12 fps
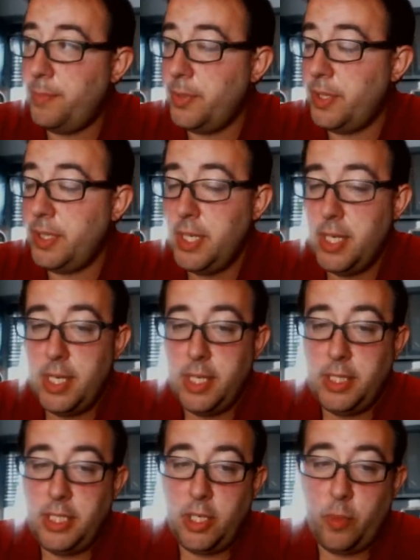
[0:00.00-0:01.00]
But
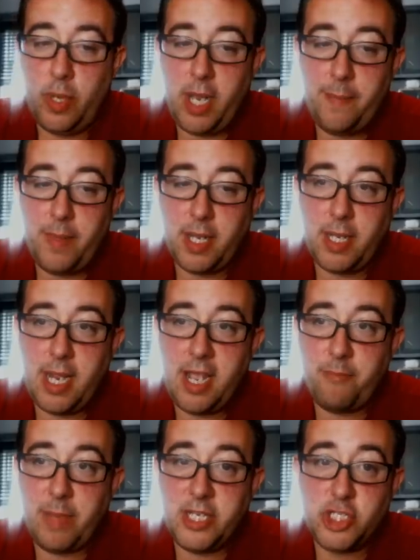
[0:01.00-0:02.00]
you know what, I'm not going to
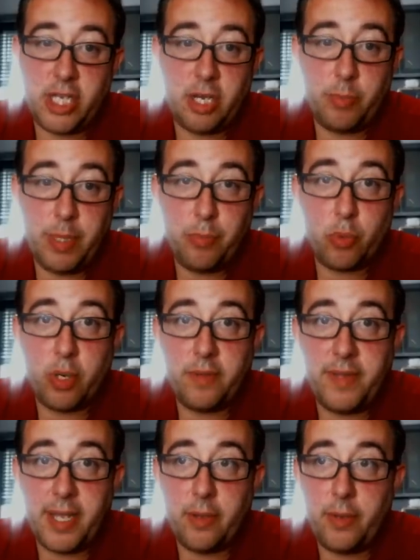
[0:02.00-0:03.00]
have my channel be brought
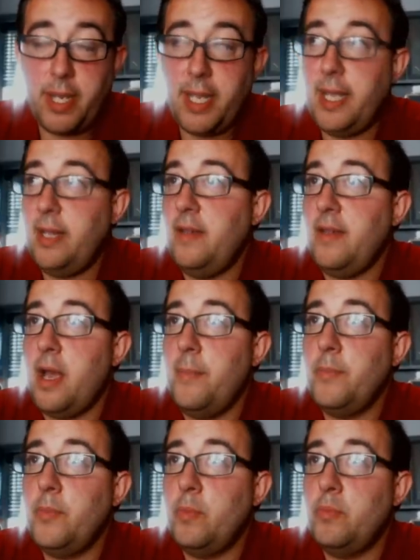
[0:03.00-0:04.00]
down, and
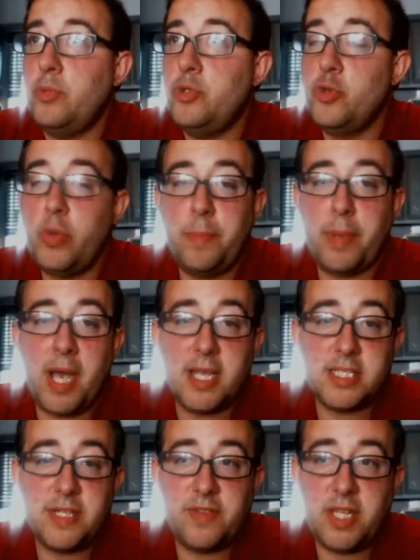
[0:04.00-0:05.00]
I'm doing
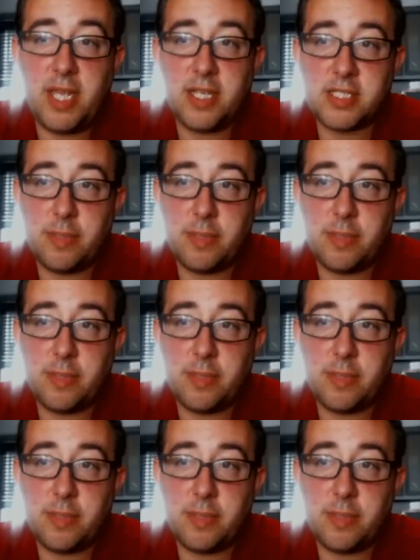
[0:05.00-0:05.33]
positive things.